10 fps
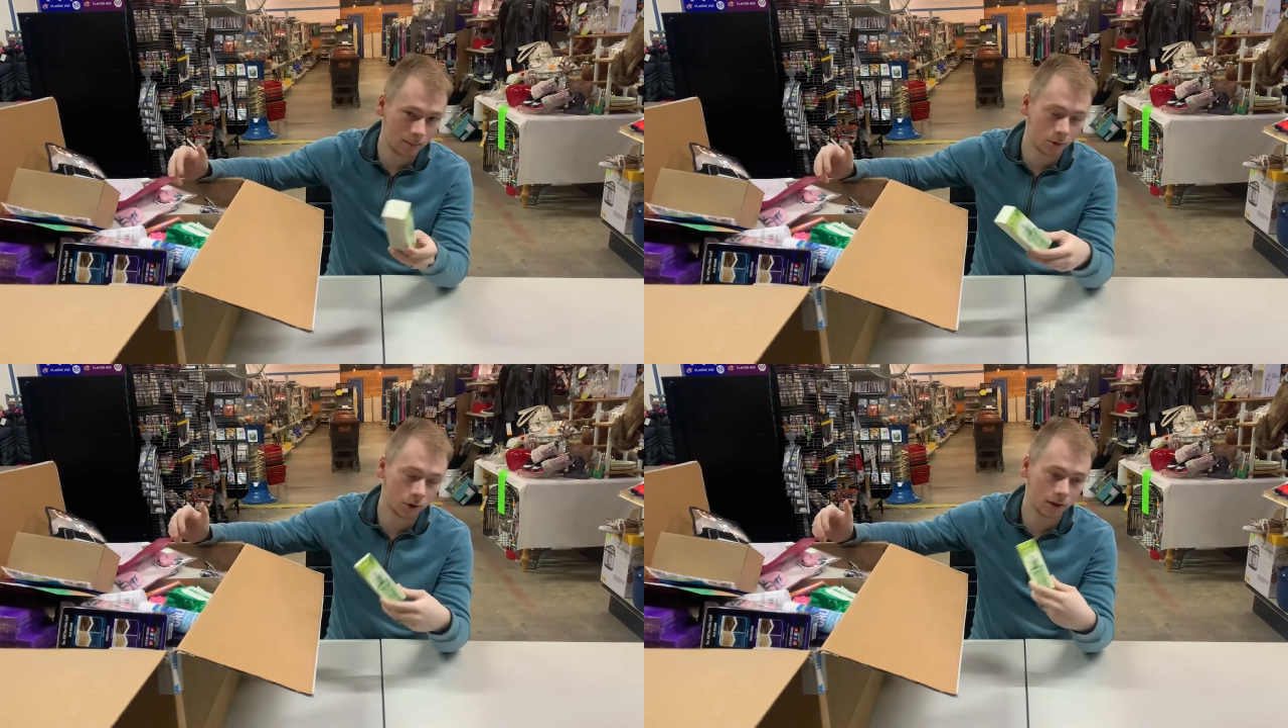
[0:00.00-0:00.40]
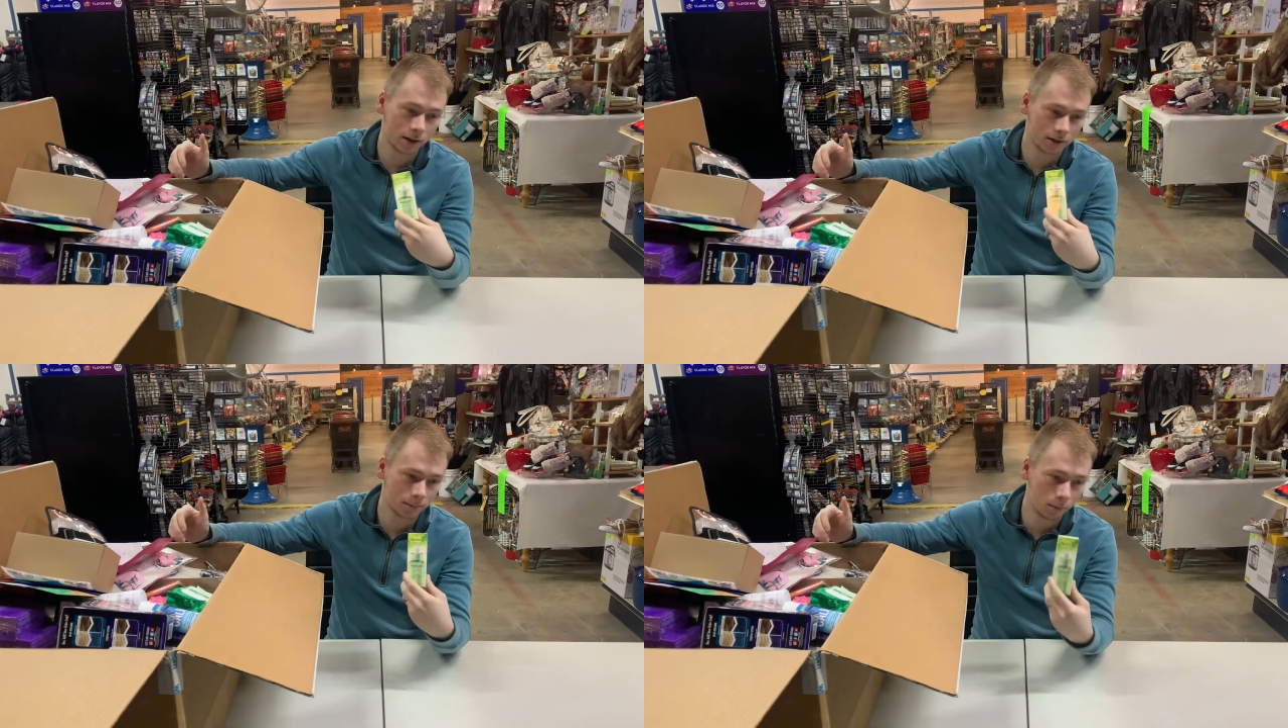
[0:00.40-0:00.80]
You're going to get
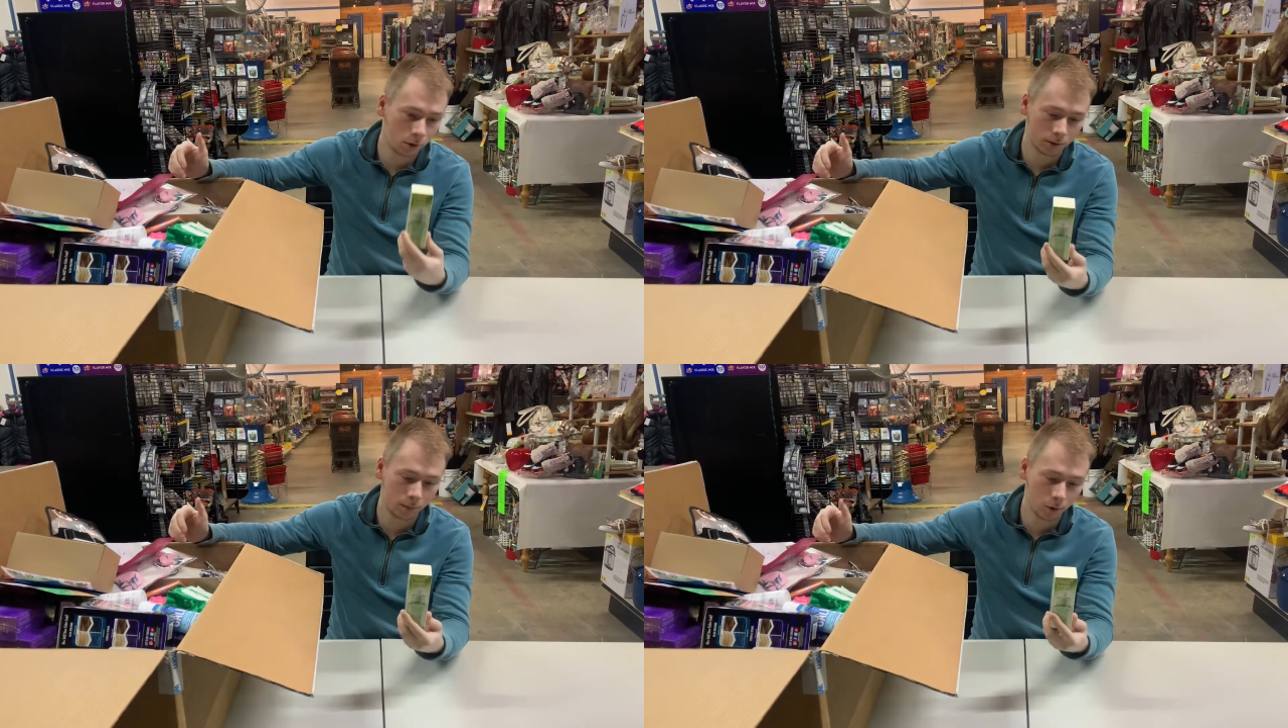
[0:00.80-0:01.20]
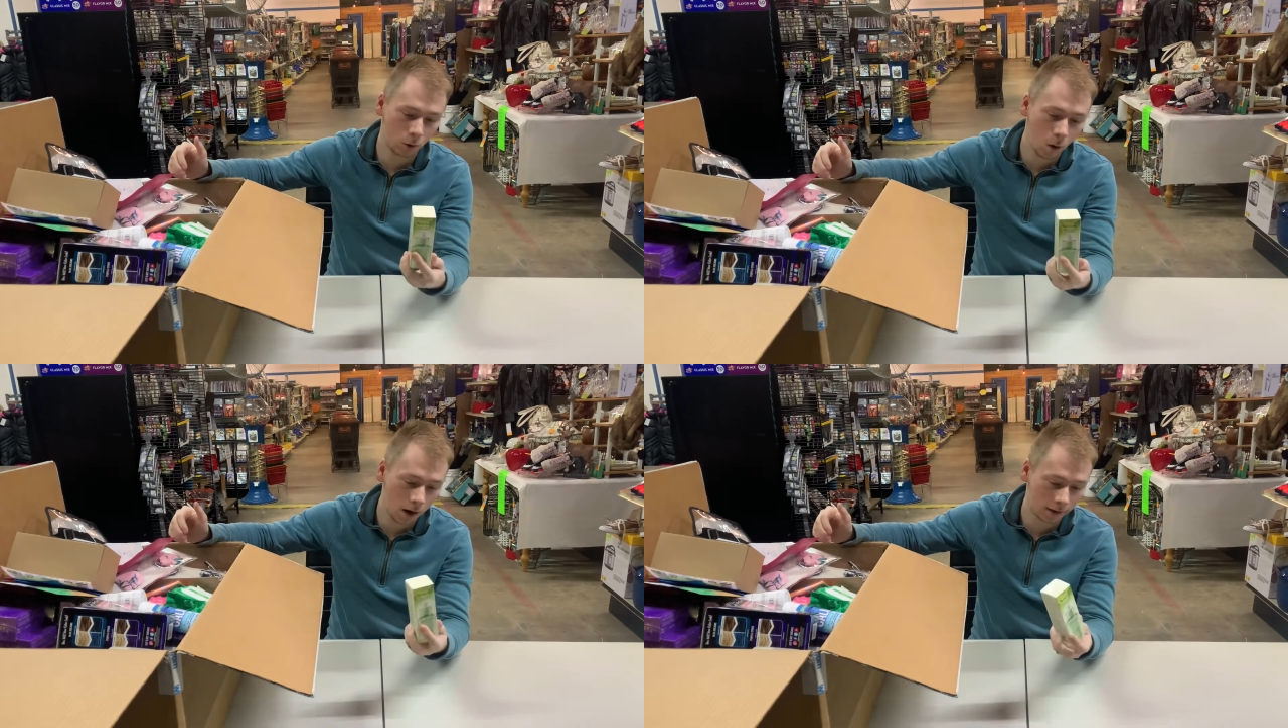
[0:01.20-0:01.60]
some multiple
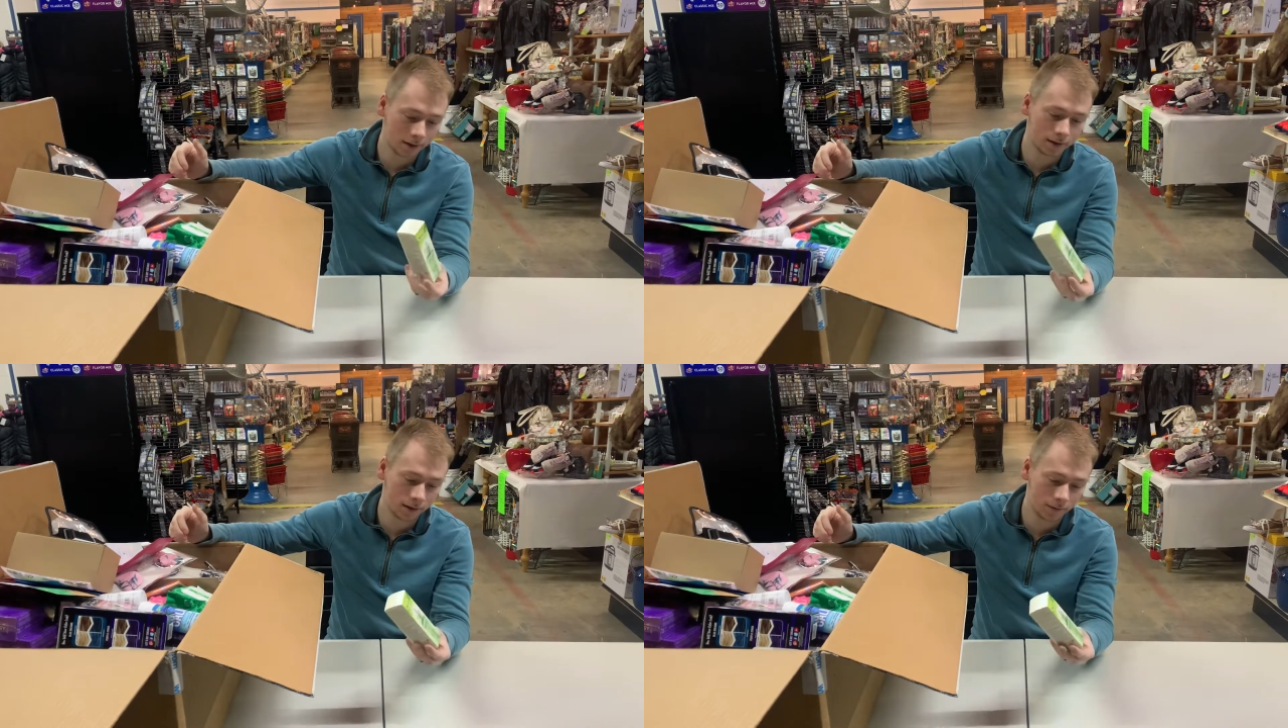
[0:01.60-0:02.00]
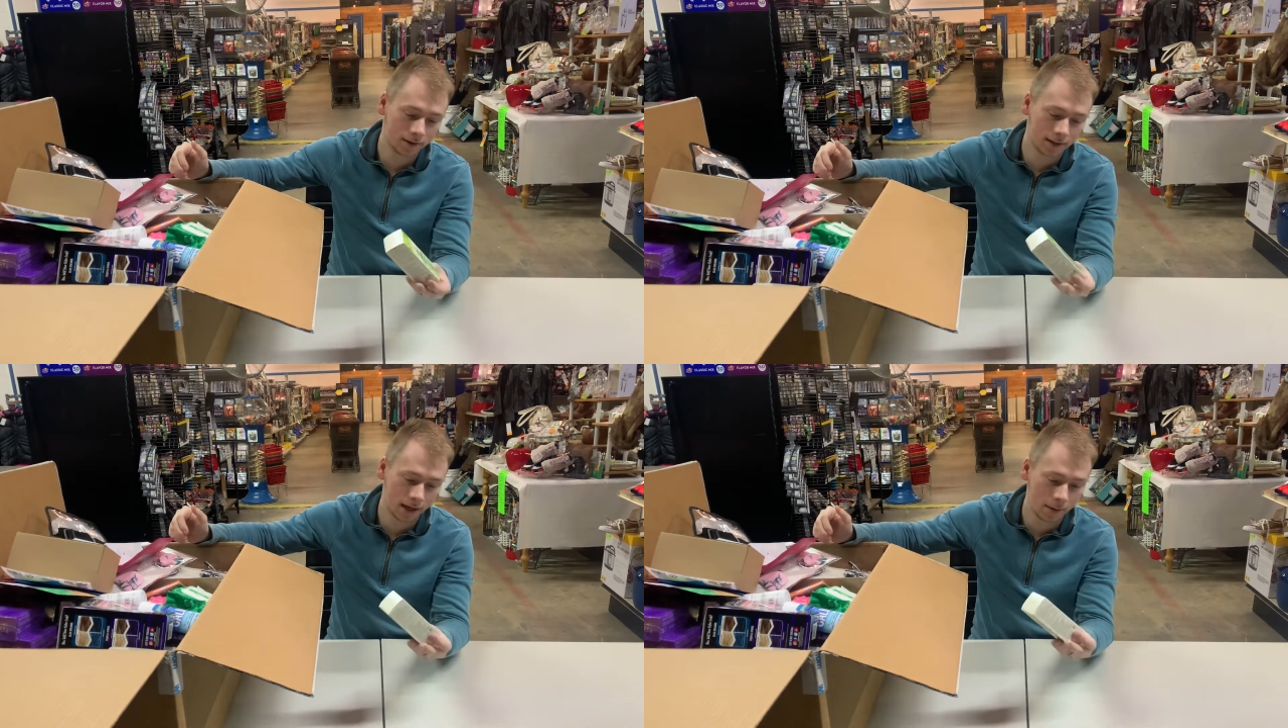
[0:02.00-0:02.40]
quantities of the
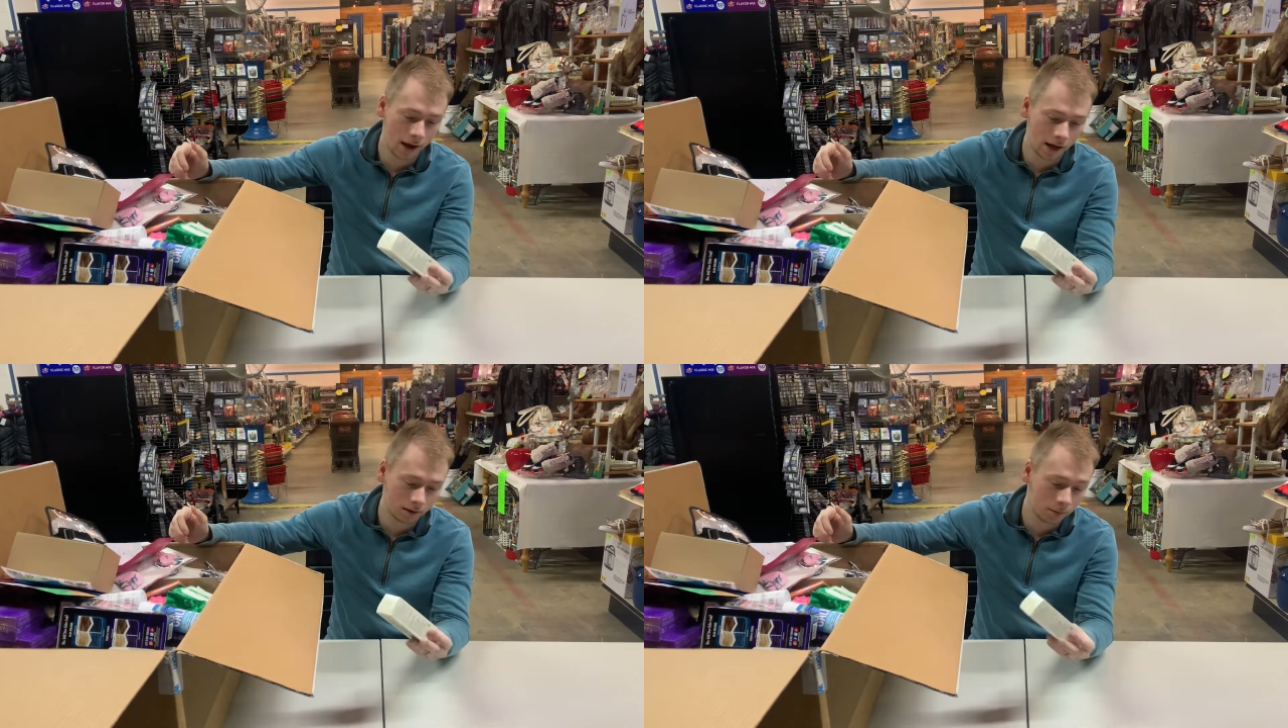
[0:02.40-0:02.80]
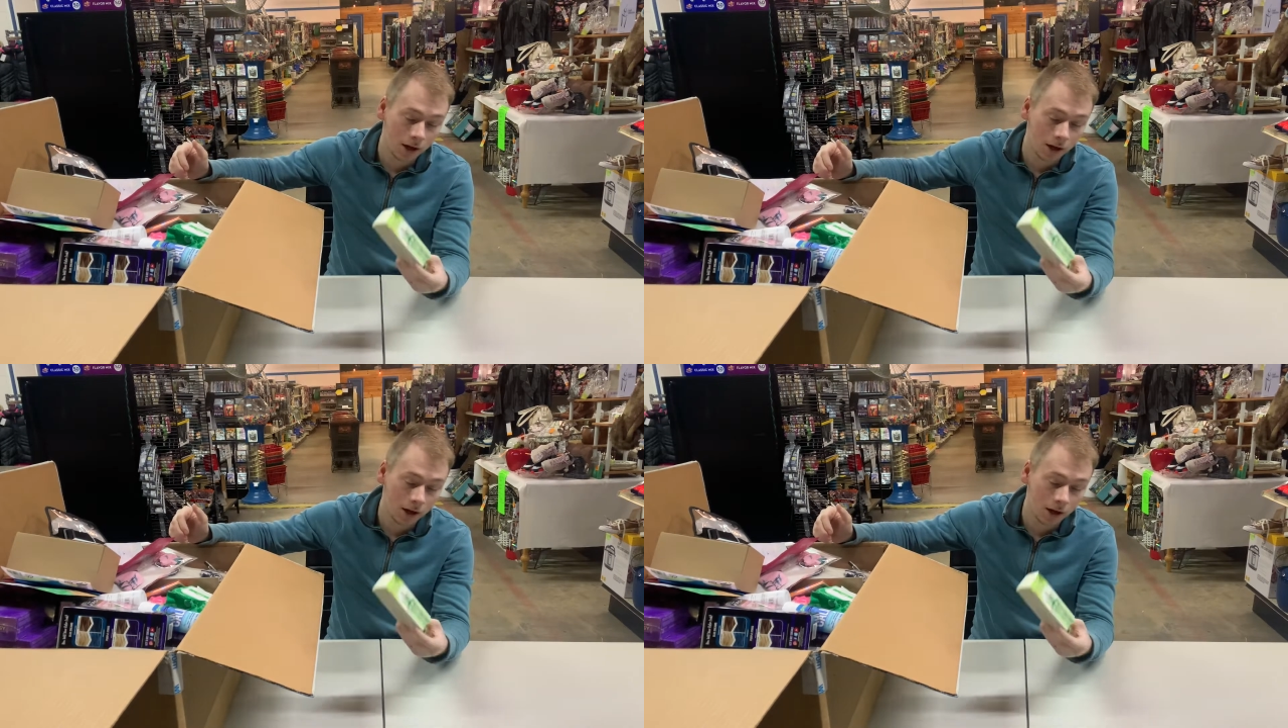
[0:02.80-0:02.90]
same item,